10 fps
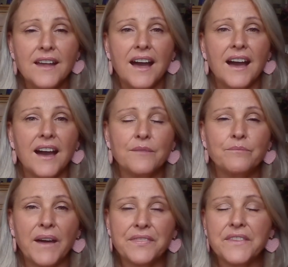
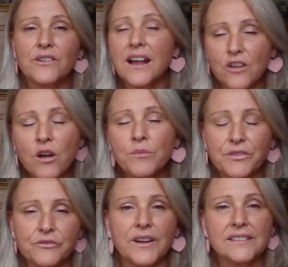But there are
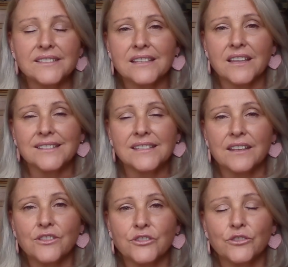common threads, as I
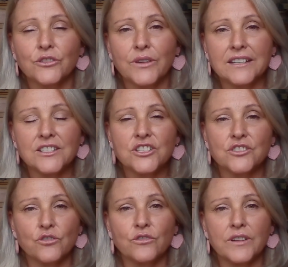said, through each
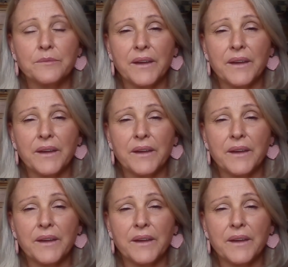story.